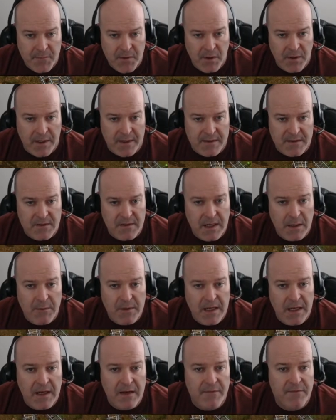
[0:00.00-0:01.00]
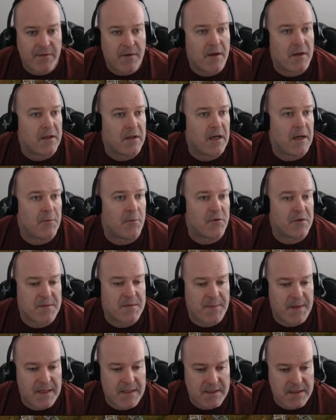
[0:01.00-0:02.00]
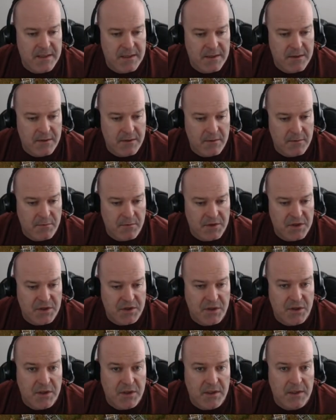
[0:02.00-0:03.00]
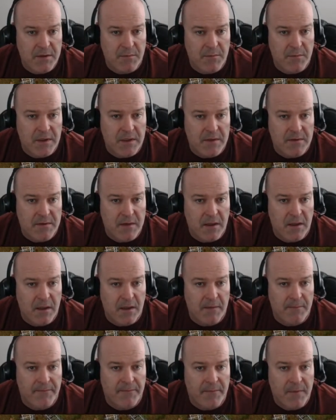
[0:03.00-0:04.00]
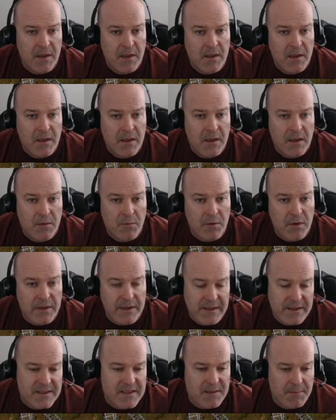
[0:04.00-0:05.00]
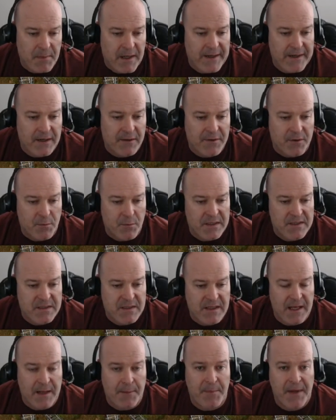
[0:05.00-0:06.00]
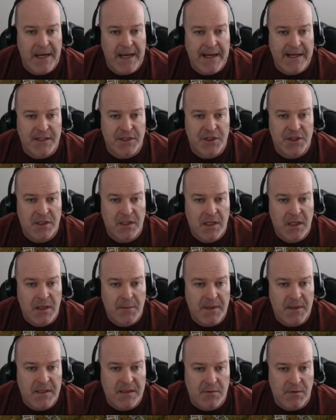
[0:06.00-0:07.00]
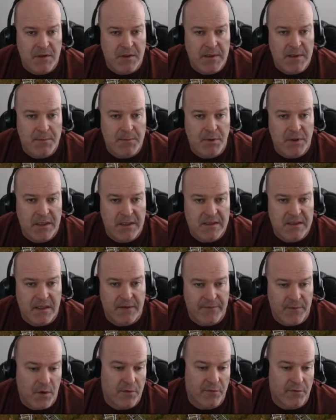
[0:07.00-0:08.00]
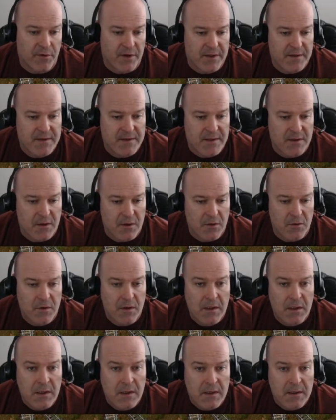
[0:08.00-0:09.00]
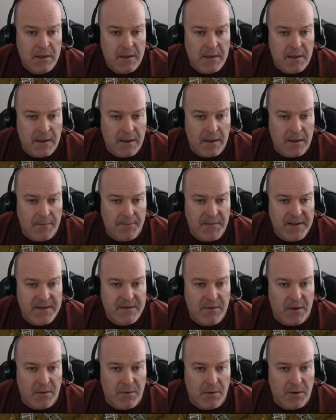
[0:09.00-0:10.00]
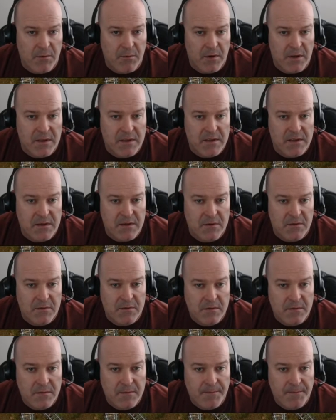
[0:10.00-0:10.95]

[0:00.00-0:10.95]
Alright, so now we have a lot more space here, which is good, and we can, really, it's to mine out the rest of that patch, because we're going to be putting stuff over it, so, that's what I really wanted to do.